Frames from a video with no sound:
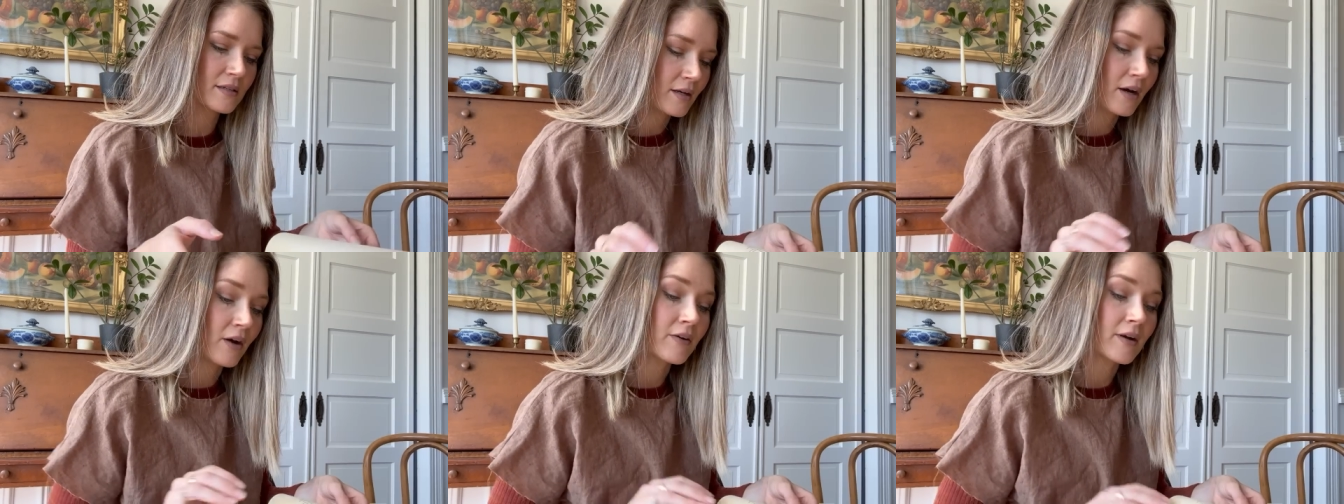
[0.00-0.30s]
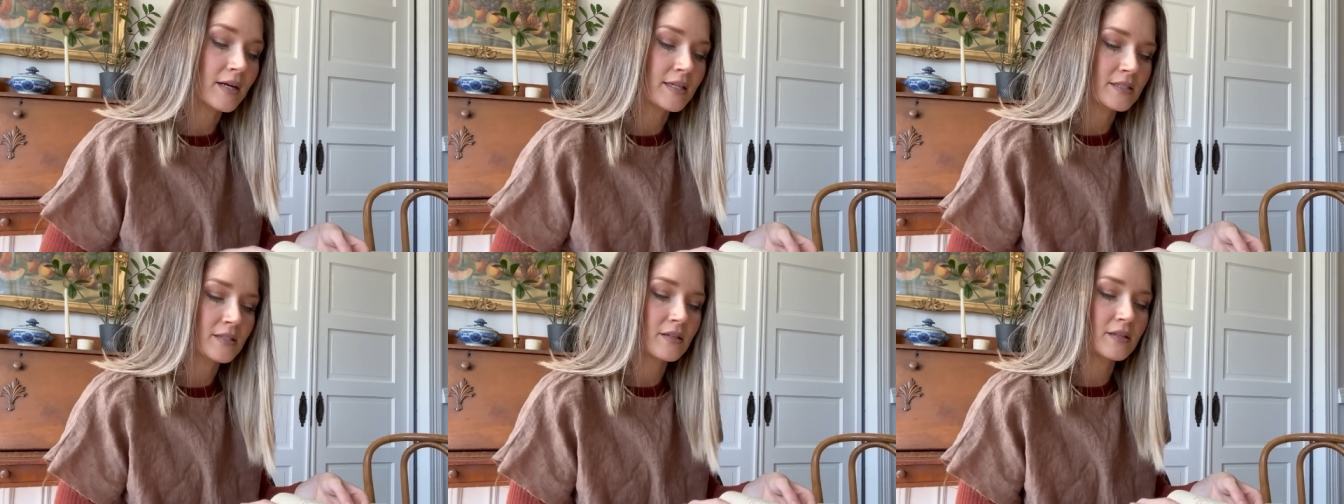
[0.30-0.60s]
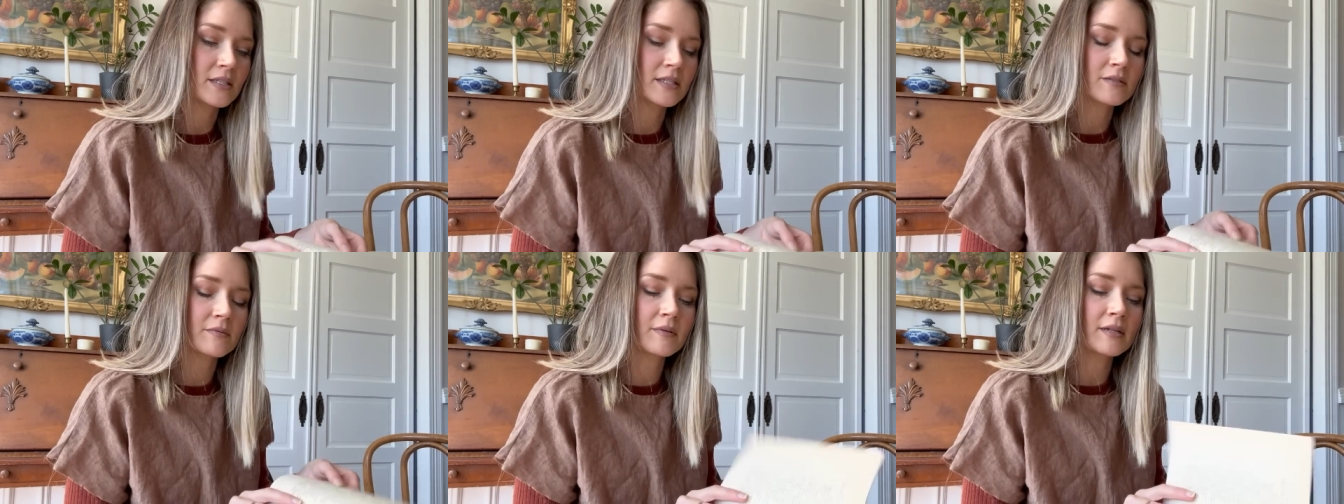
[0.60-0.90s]
Okay, so
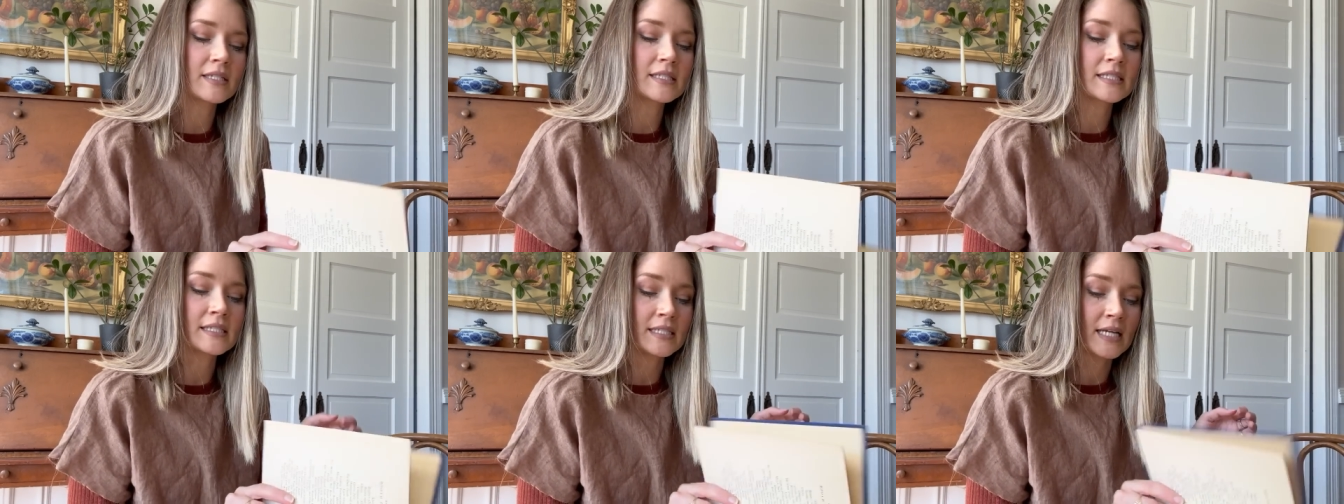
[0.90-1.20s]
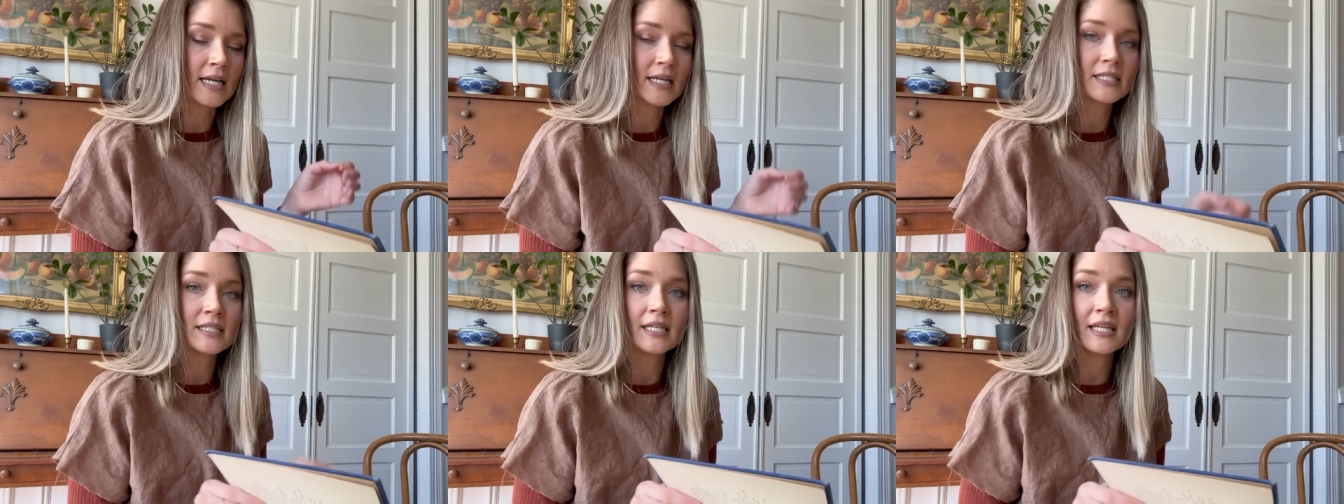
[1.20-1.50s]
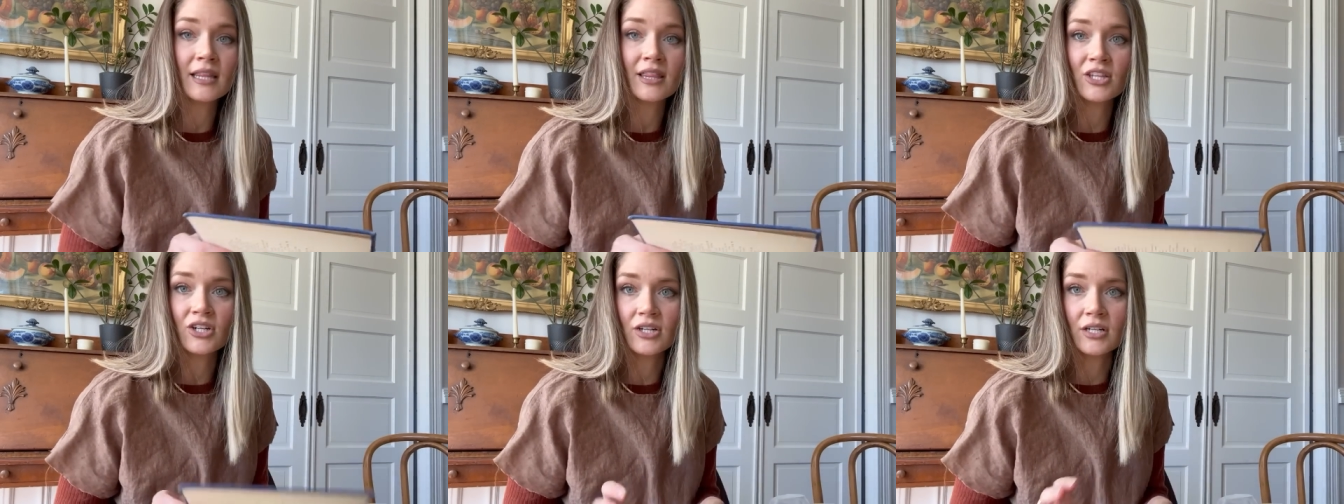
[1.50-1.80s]
this one is
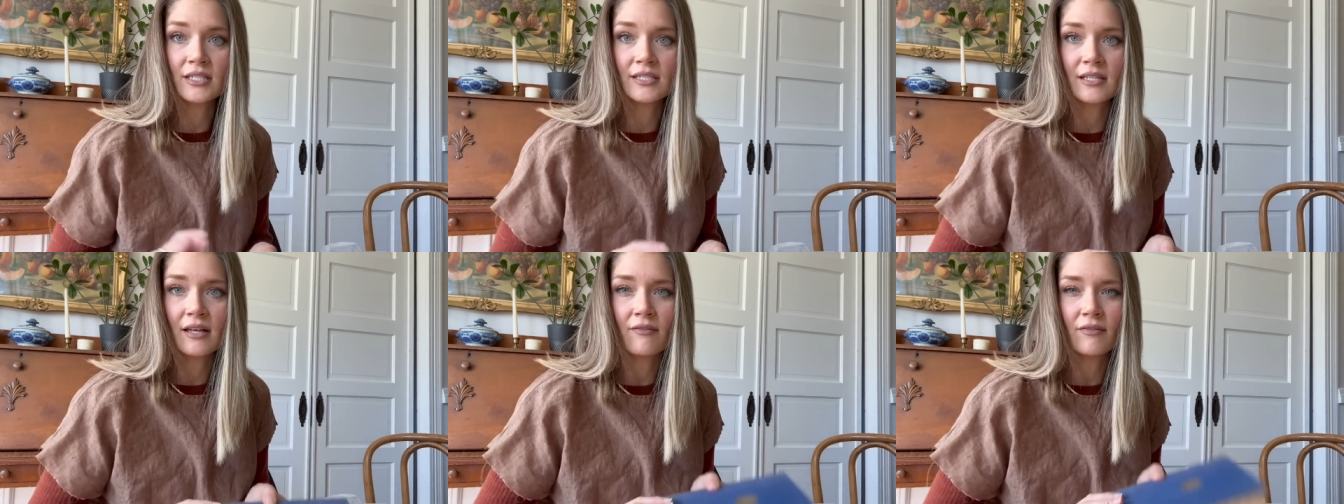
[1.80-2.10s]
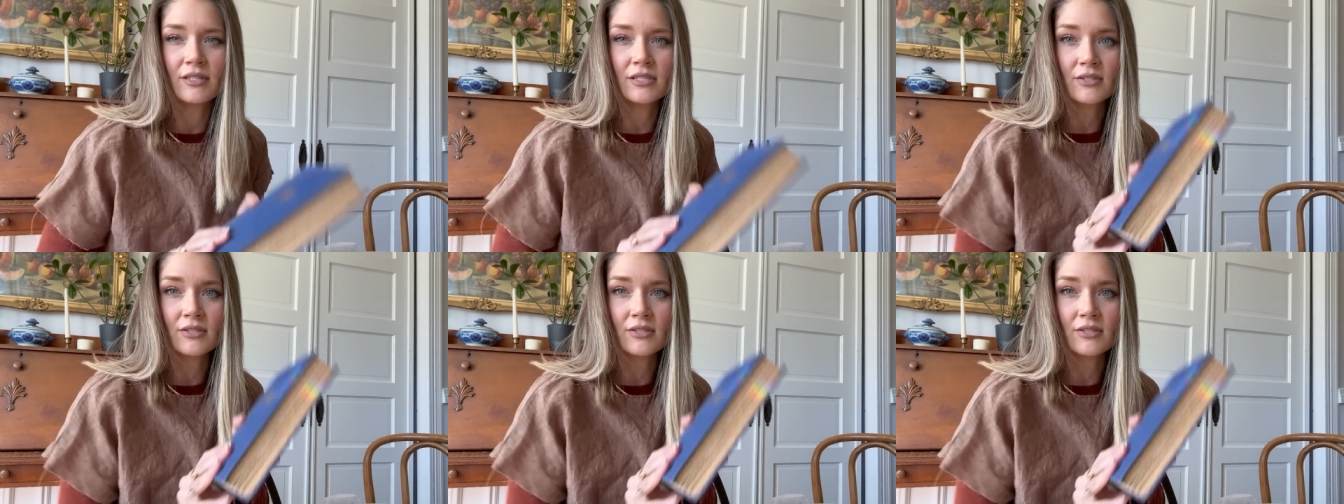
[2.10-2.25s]
1937.